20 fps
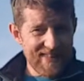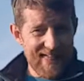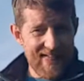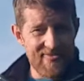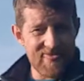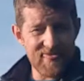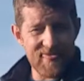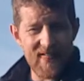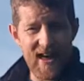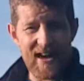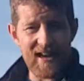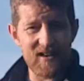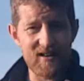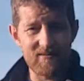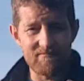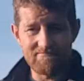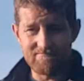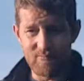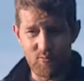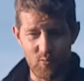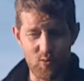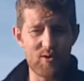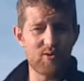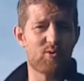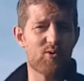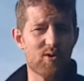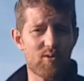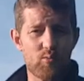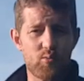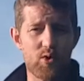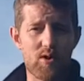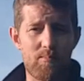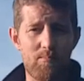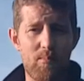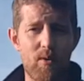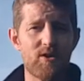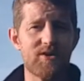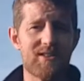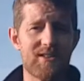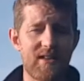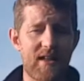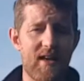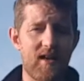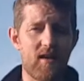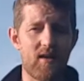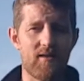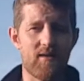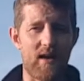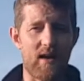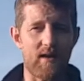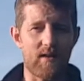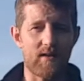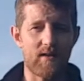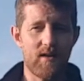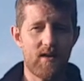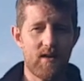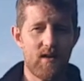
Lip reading: and that we're a month late on that.